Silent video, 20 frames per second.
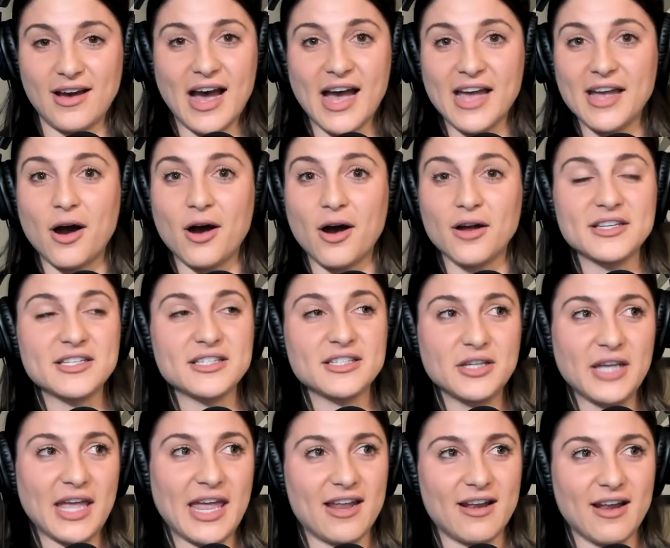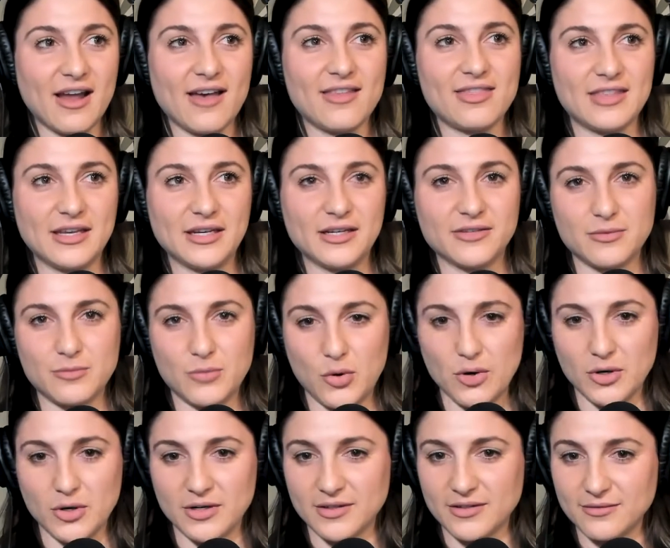I honestly cannot think of a
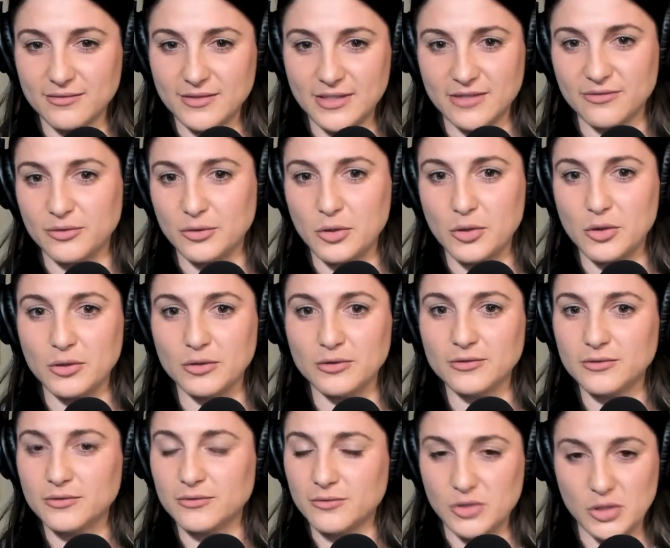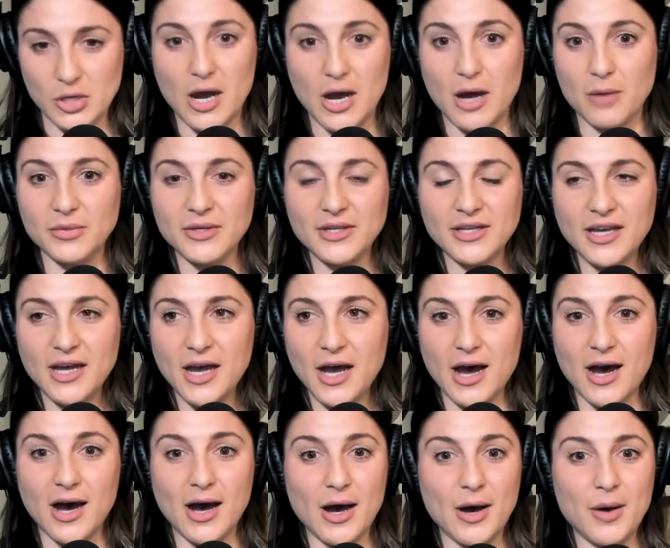more difficult job.
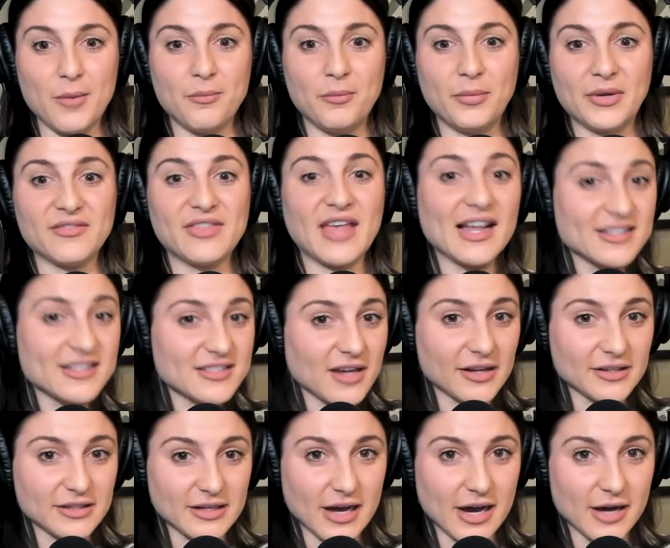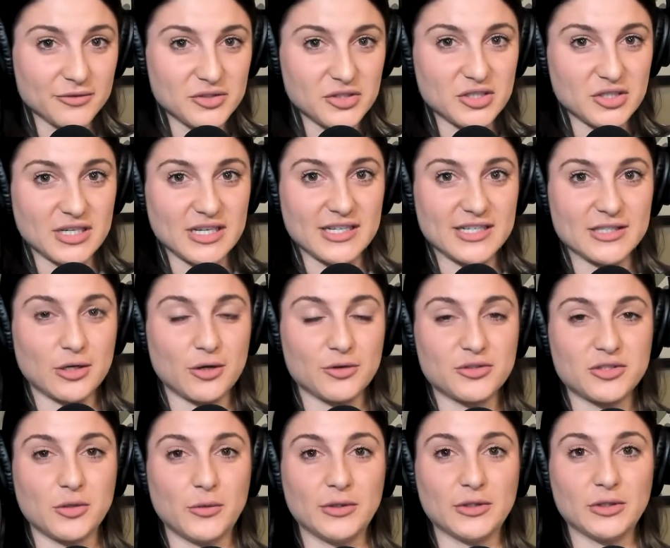But if that's not enough, she is
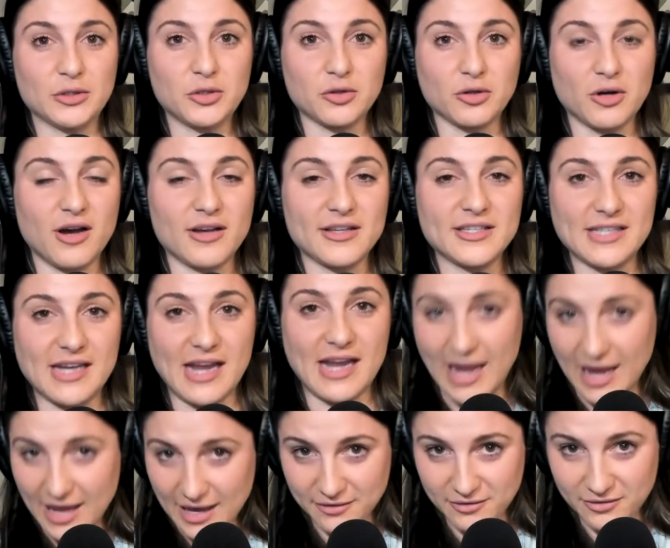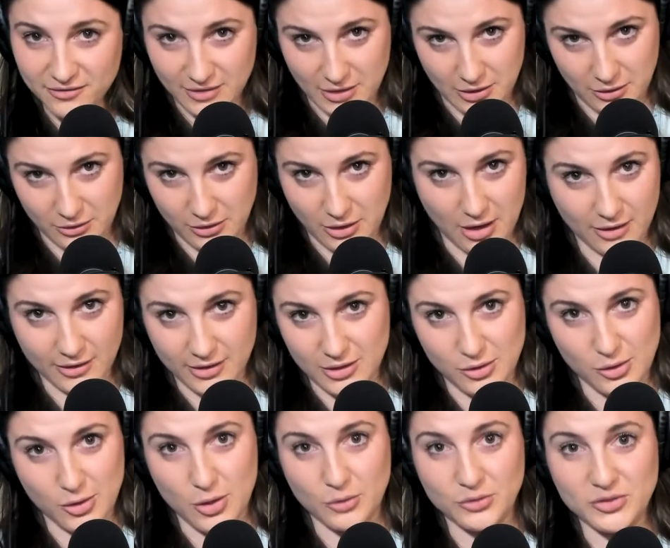also a lacrosse and field
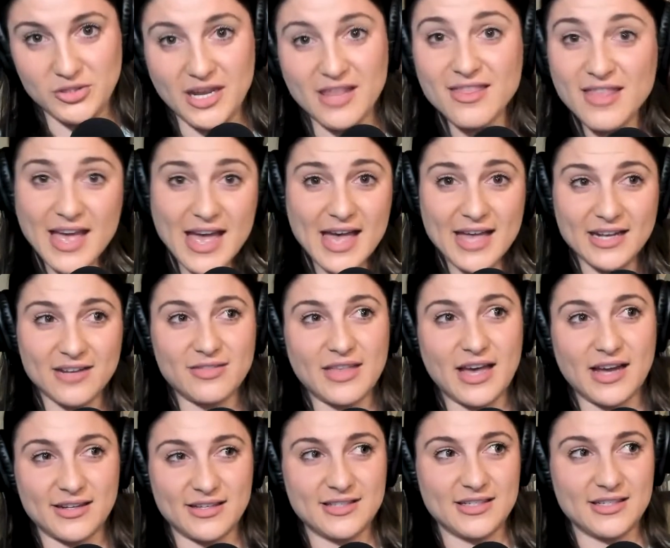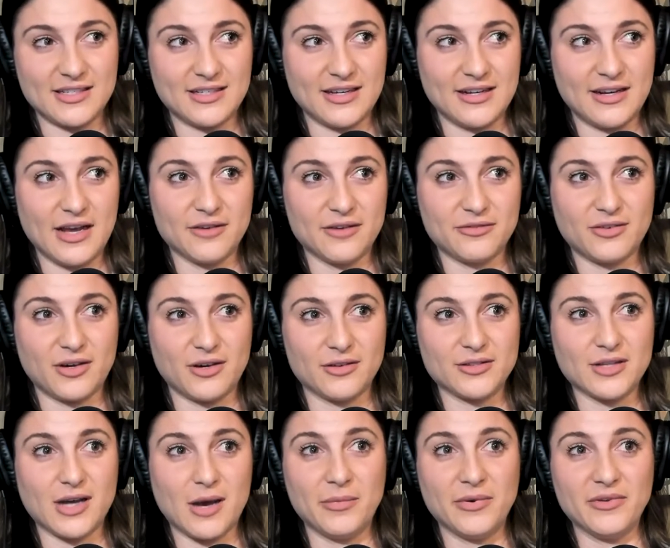hockey coach. And then if that isn't enough,
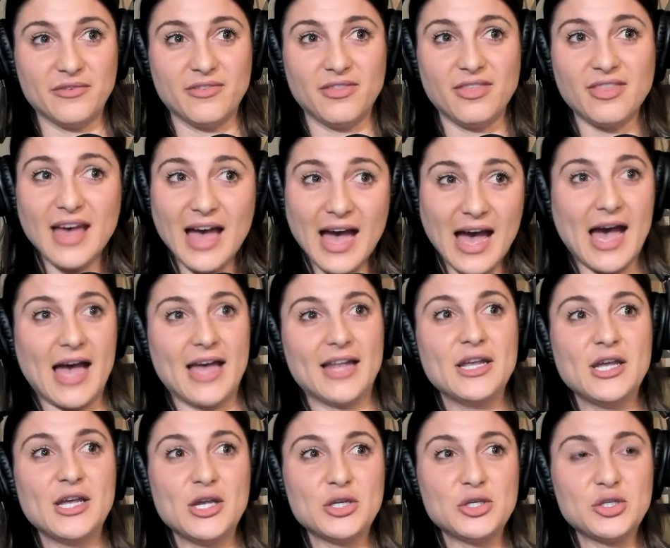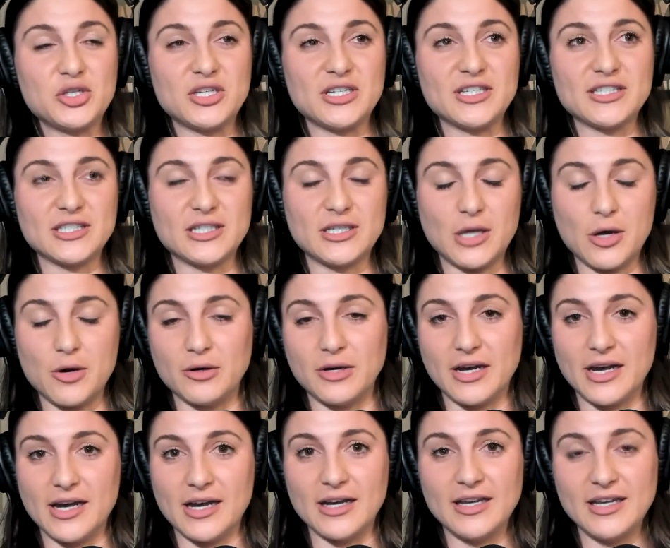on top of that, she is a
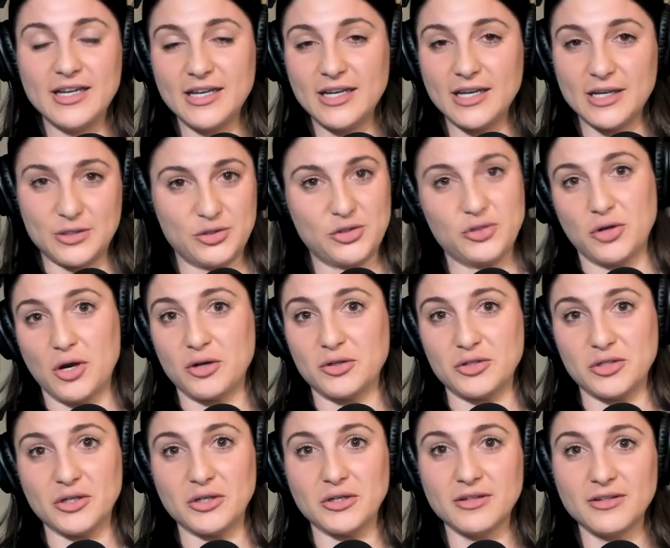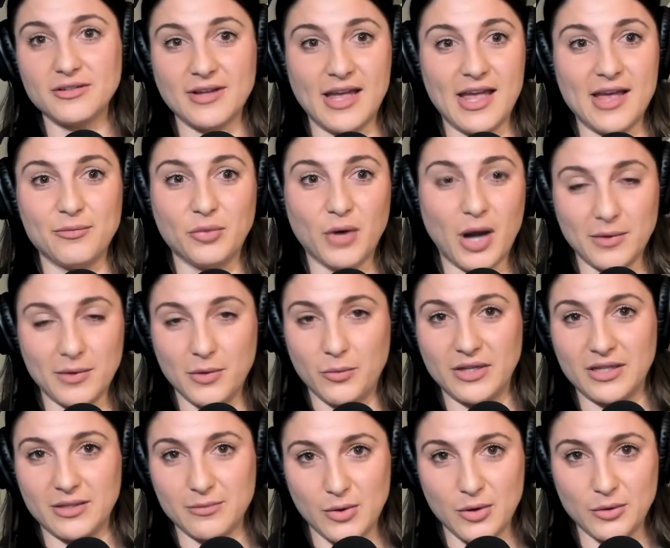yoga instructor and probably
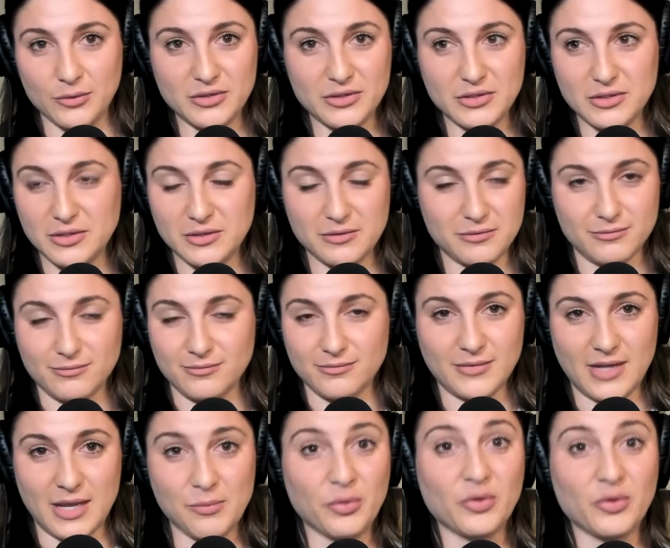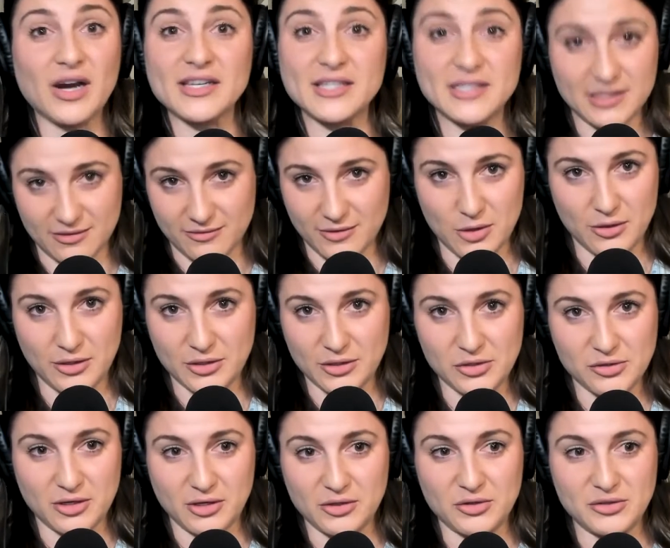one of the most impressive yoga
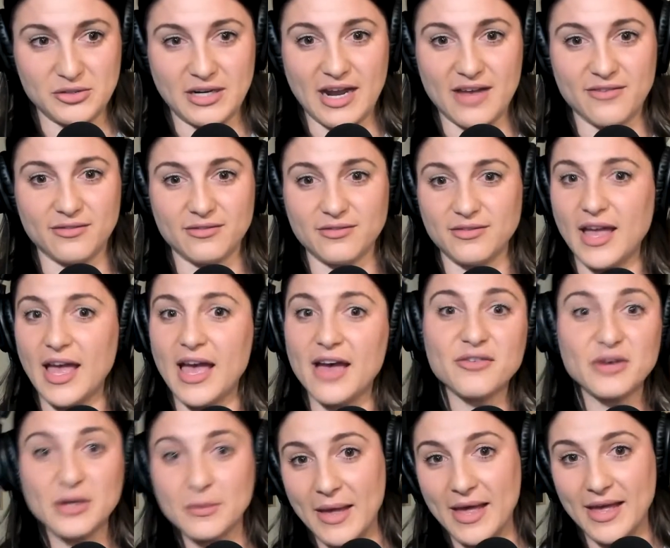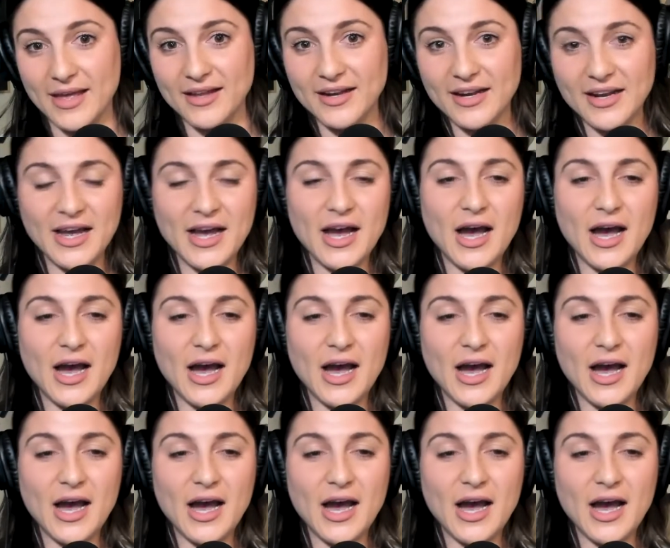instructors that I've ever met.